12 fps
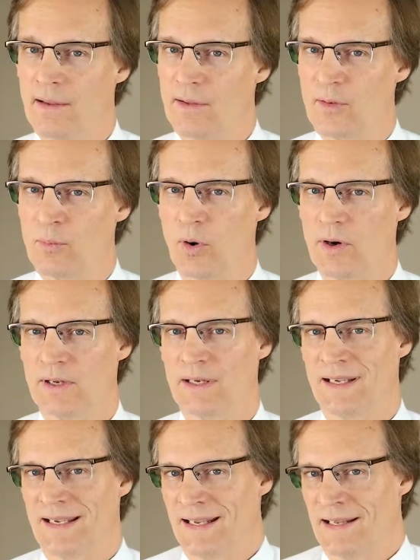the more you need
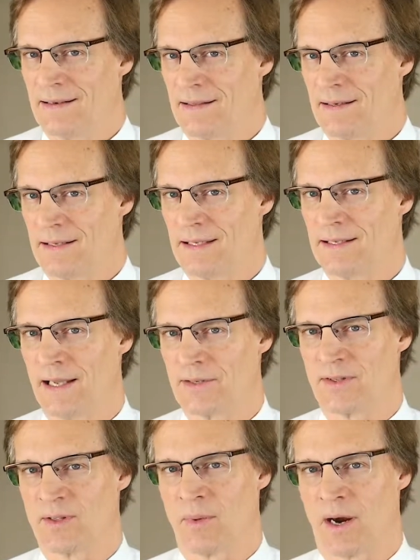to get into the details
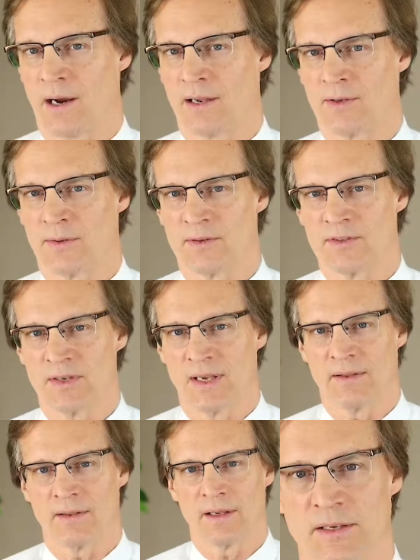of the market to understand
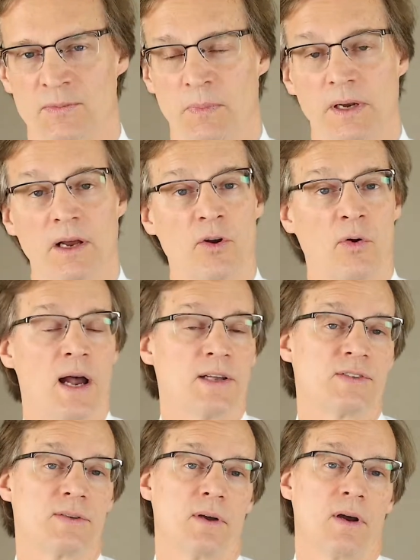things. But
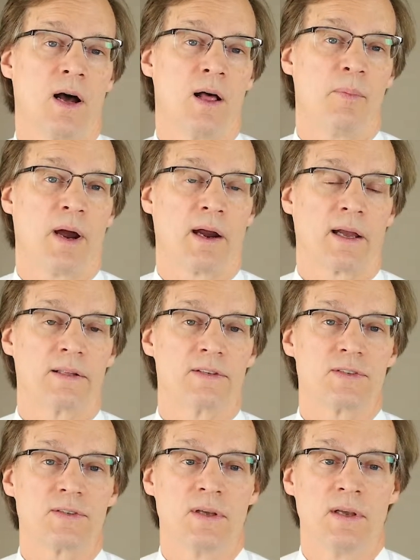across all
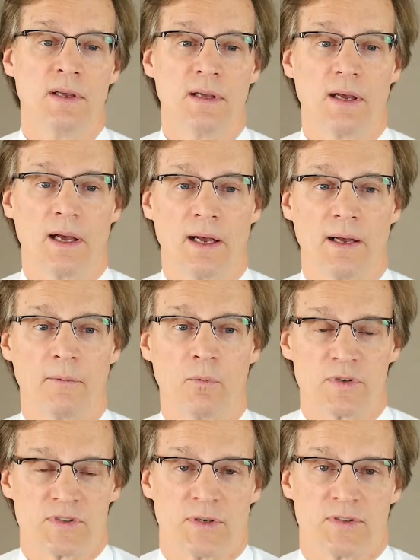markets,
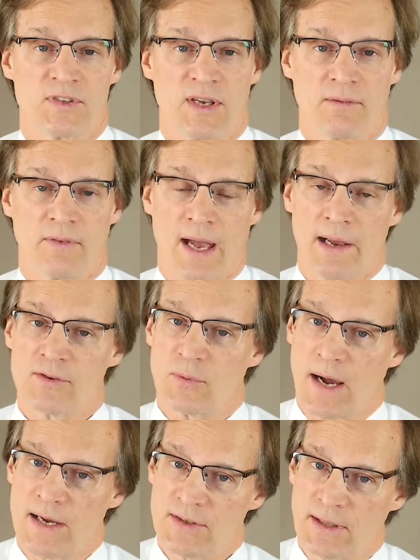we're still seeing values
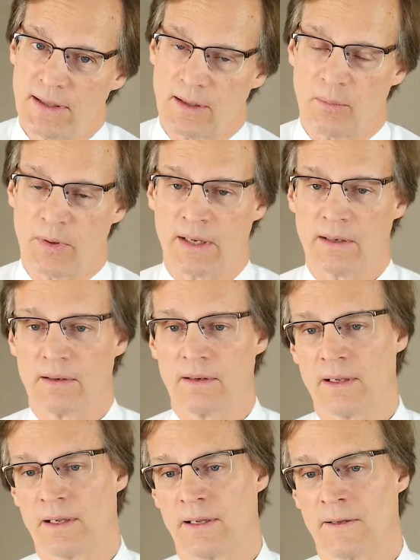rising a little bit.
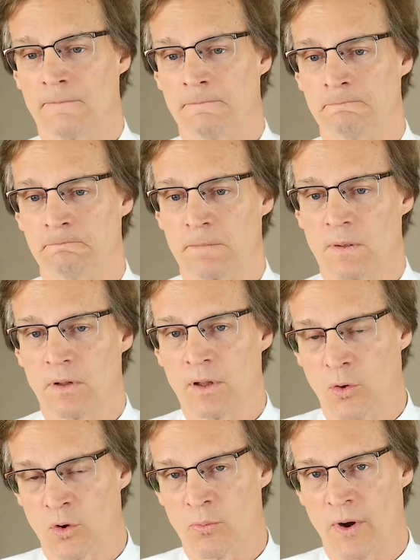
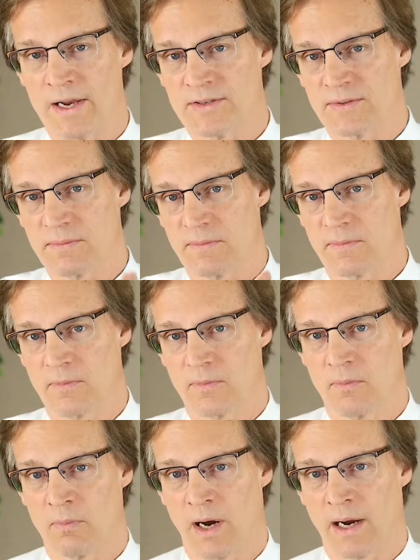Lower priced
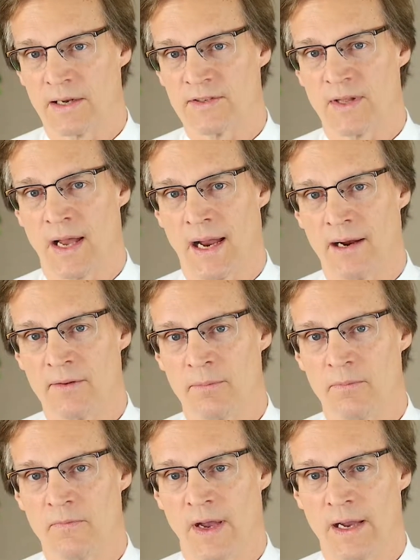markets, the higher the
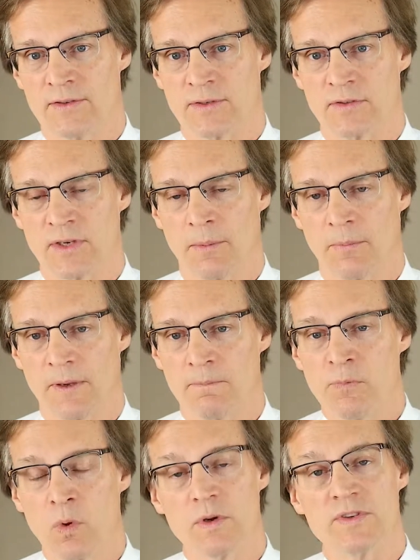values are jumping.
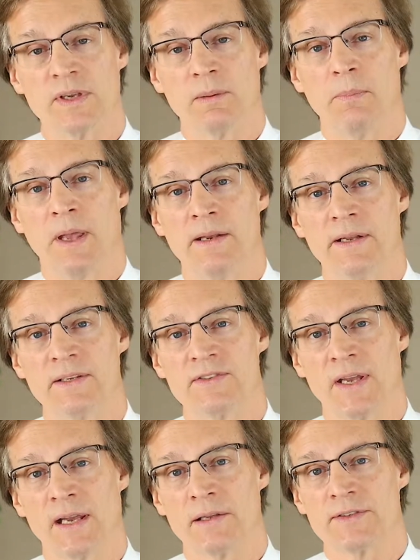We're seeing pending
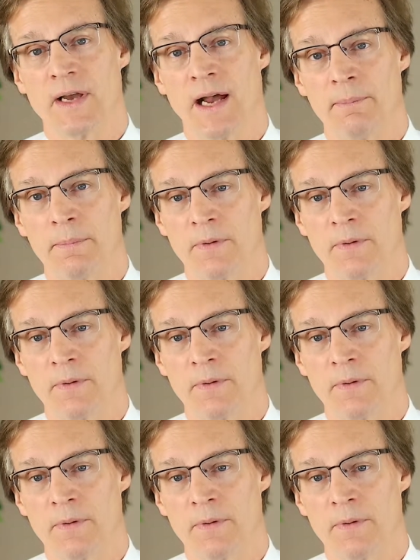sales up,